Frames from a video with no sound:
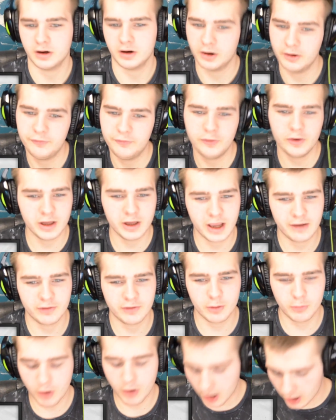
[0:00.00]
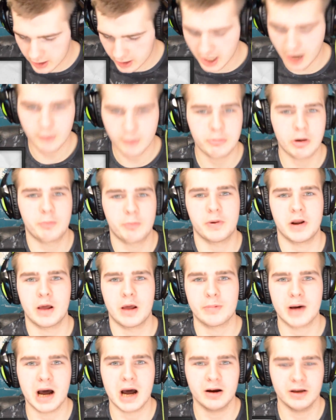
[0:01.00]
I'm fully having a workout bopping
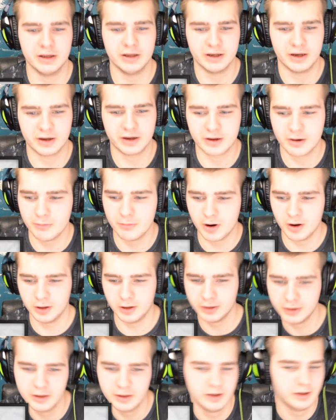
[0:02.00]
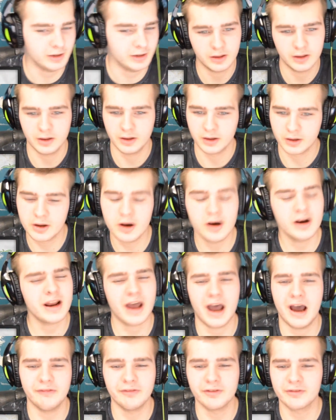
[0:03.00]
about it. Like, come on. God,
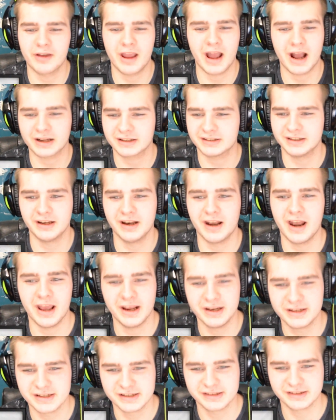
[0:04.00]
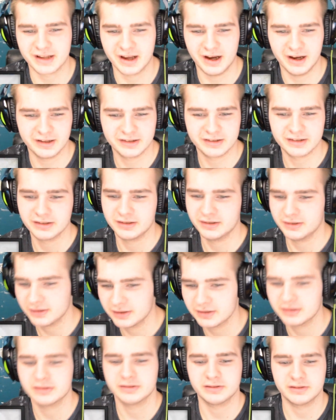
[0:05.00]
I haven't reacted in ages, guys,
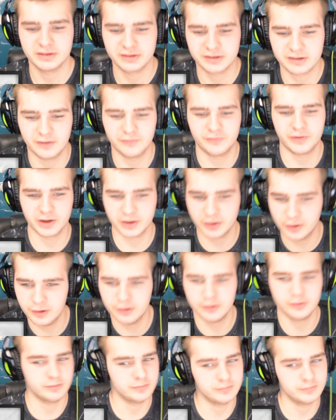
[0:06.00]
to something new.